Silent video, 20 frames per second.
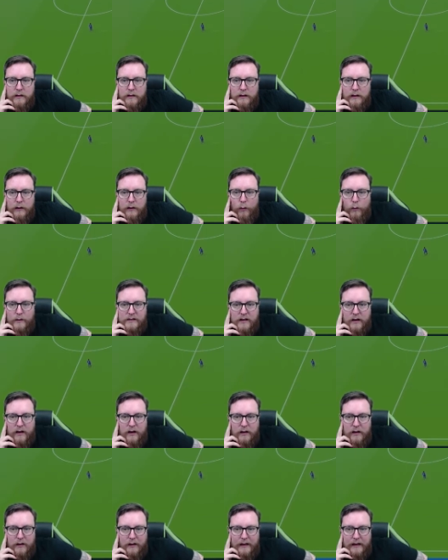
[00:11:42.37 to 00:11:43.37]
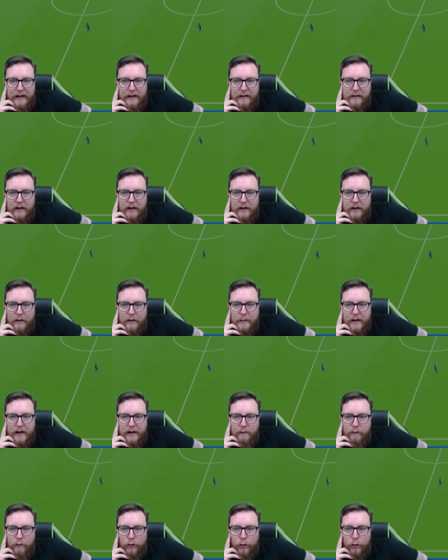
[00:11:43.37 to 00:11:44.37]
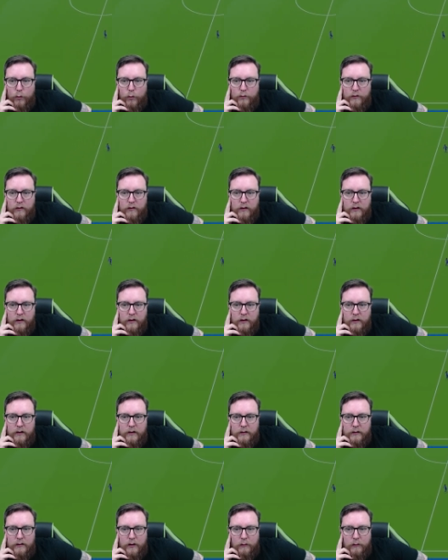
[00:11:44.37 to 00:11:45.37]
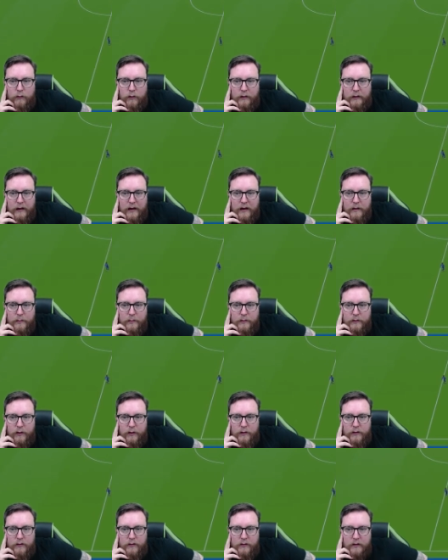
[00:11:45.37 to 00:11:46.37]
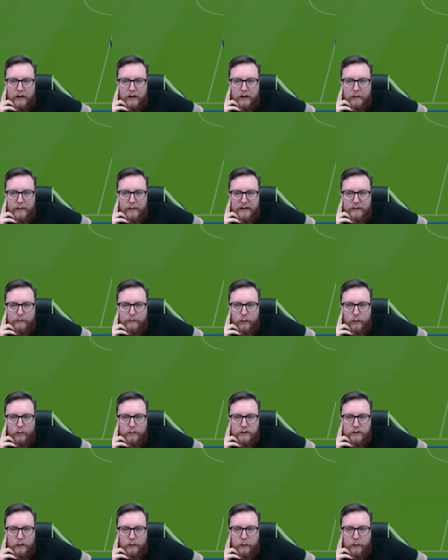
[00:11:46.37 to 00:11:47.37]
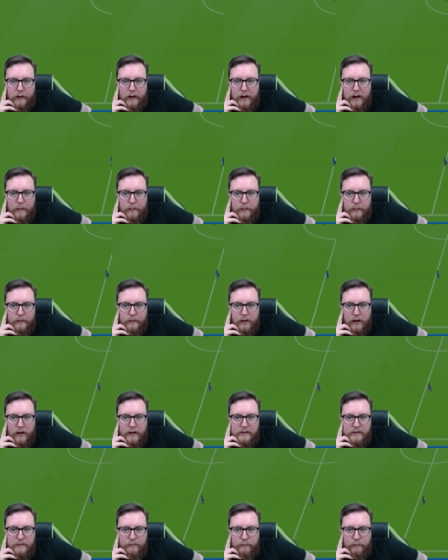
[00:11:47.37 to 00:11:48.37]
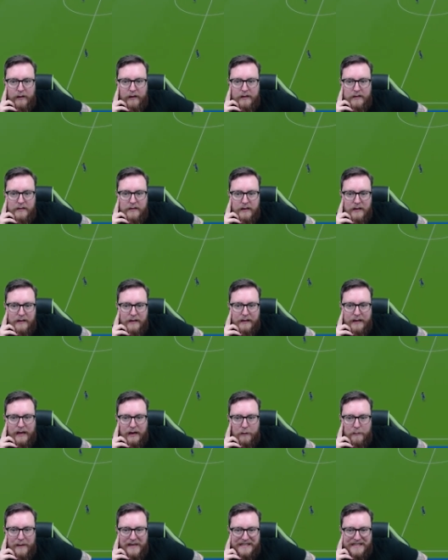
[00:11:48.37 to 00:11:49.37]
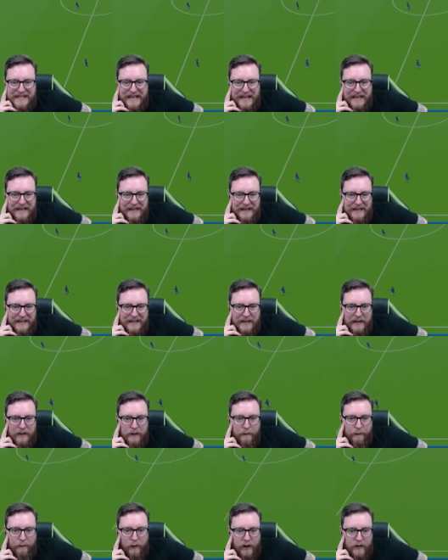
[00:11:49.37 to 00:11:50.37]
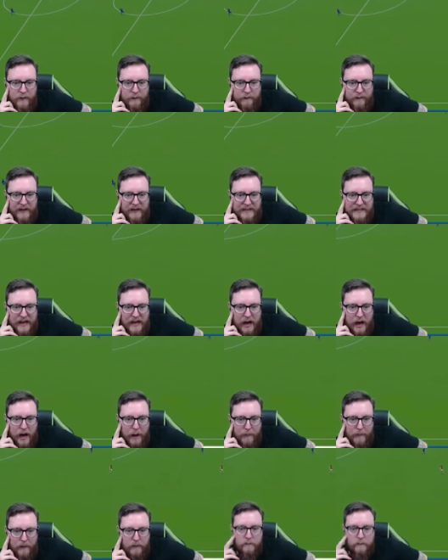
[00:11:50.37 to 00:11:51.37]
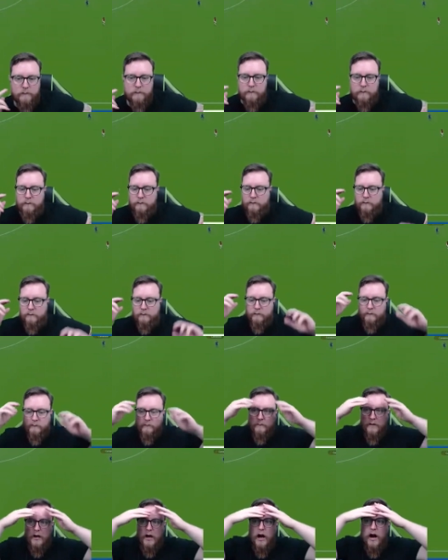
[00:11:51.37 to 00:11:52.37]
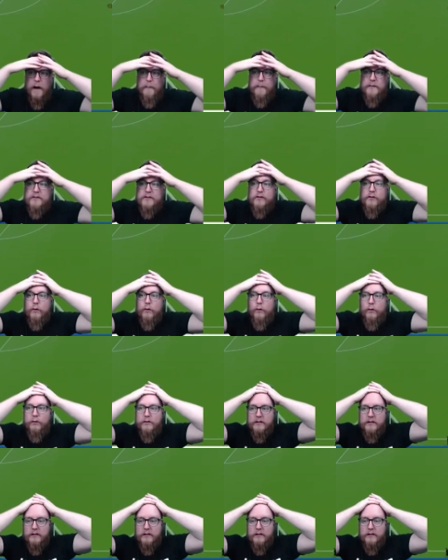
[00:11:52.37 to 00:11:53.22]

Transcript: Oh, it's our highlight here. Cunningham here. Rules. Don't cock it up. Good. Cunningham back to rules. Don't cock it up. Nice. Reed. Kalamasa. Finds feet up. Arp has scored.